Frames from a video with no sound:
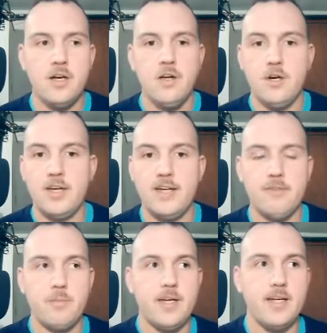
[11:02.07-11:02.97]
Could
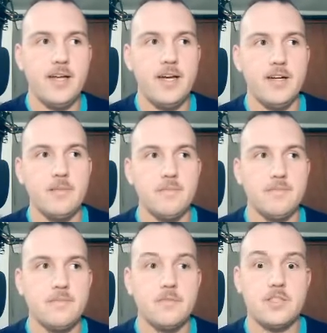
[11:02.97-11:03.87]
even be in a
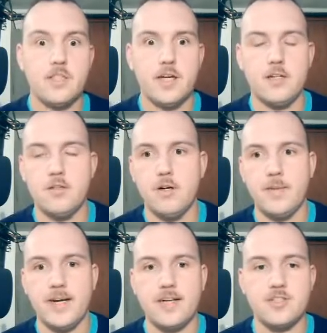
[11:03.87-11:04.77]
oh
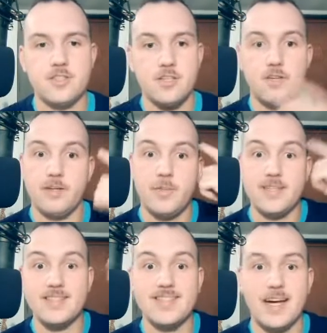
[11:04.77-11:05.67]
my gosh, I just thought it could be in
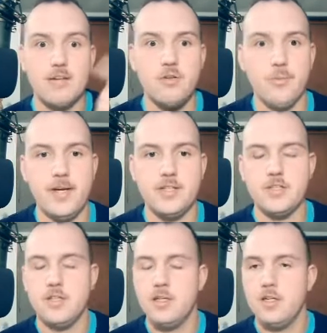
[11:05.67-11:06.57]
Cyclone mage.
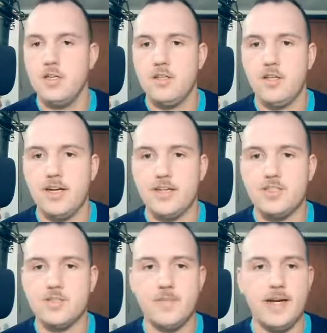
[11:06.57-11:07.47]
Like
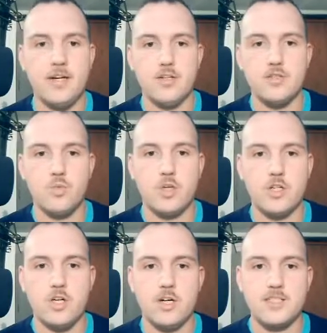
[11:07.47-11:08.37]
just making all those
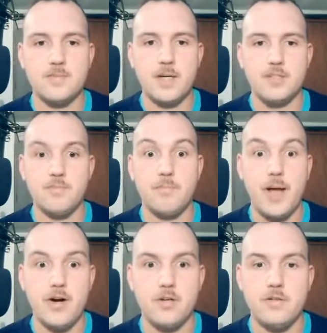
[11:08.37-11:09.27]
1-cost spells
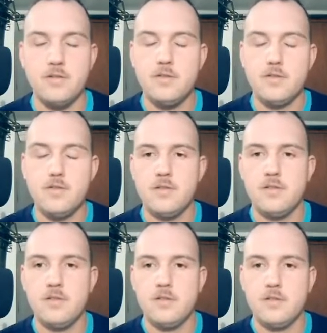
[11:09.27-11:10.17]
better,
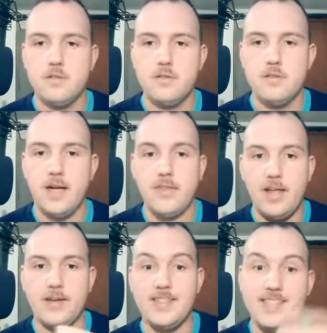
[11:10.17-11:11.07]
and
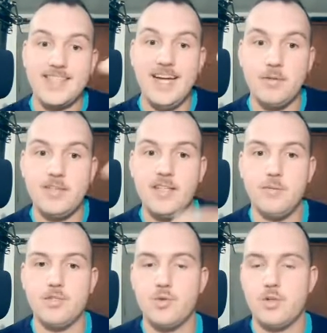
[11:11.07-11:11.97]
then discounting them
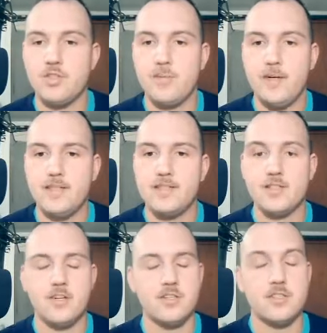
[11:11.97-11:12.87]
with sorcerer permanents. This
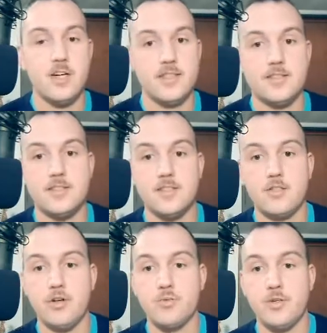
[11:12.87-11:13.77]
card's nuts. This
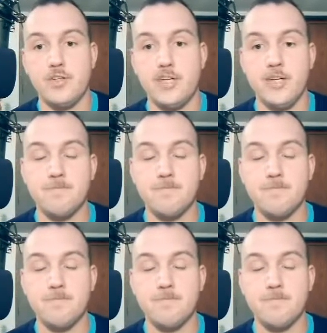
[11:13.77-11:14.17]
card's really good.